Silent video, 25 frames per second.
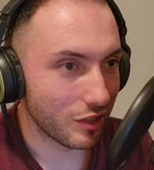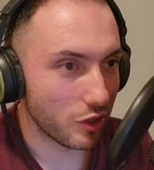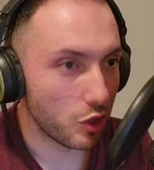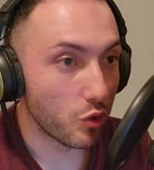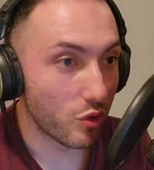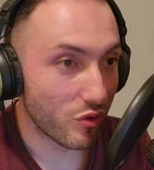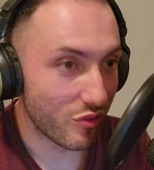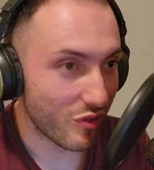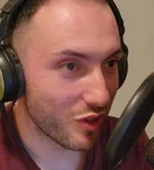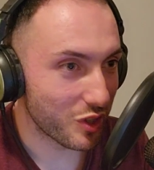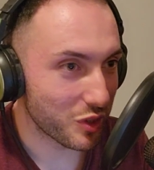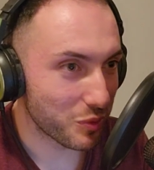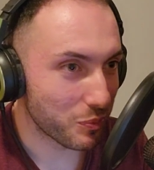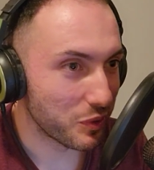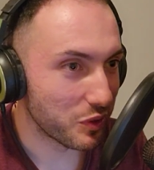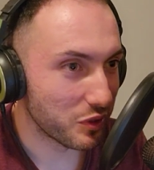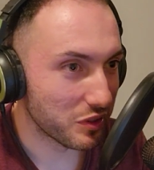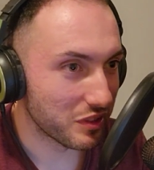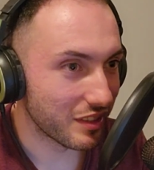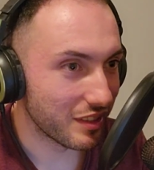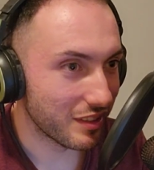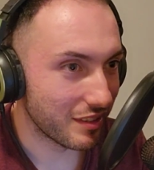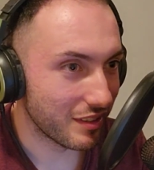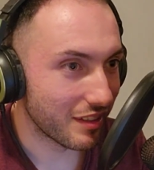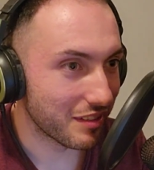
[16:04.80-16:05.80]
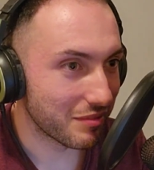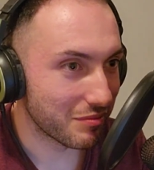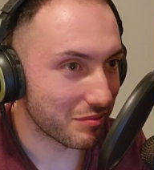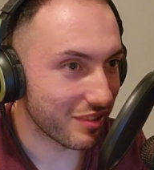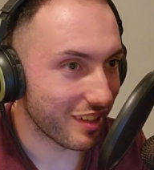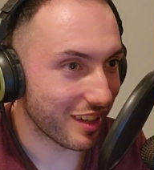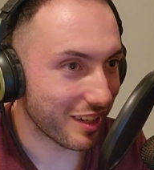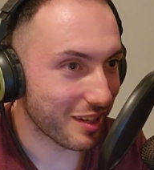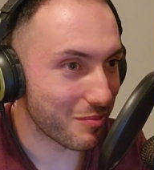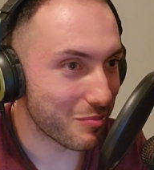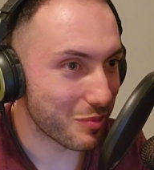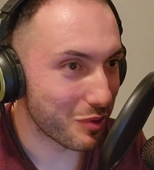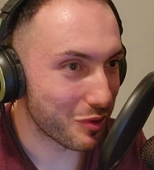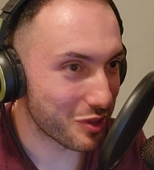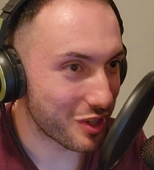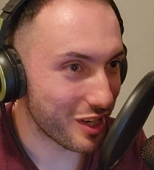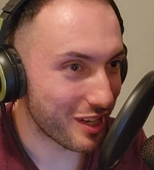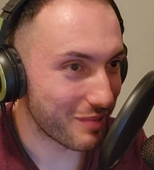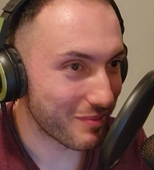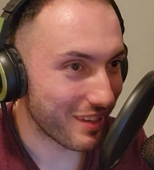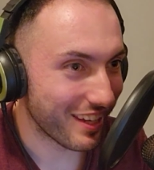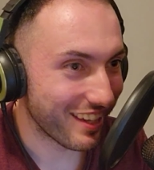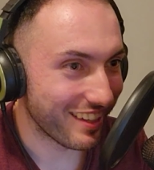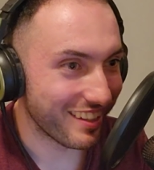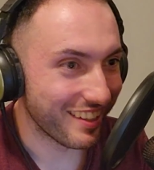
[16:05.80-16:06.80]
You reverse boosted. Don't fucking
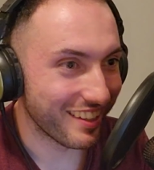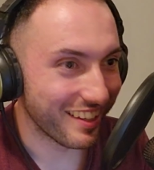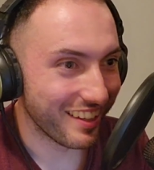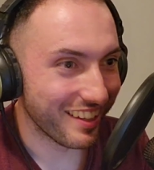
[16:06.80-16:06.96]
bullshit me.